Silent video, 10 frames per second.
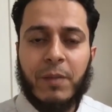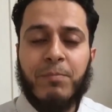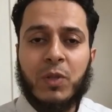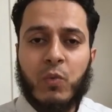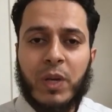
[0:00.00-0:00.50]
in
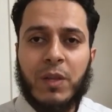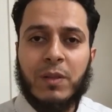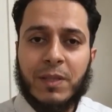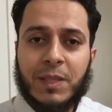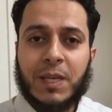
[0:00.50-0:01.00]

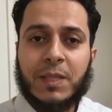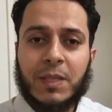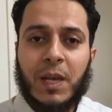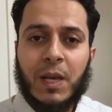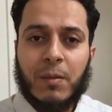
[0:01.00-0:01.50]
between
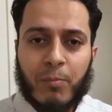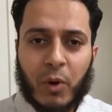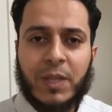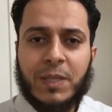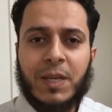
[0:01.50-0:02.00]
six
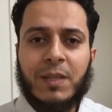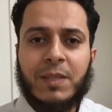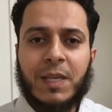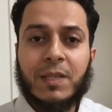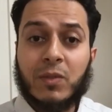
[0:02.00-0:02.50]
points and
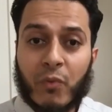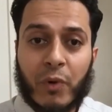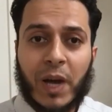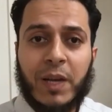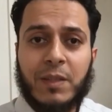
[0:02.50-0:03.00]
six
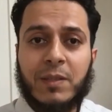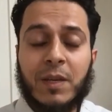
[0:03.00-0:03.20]
rights?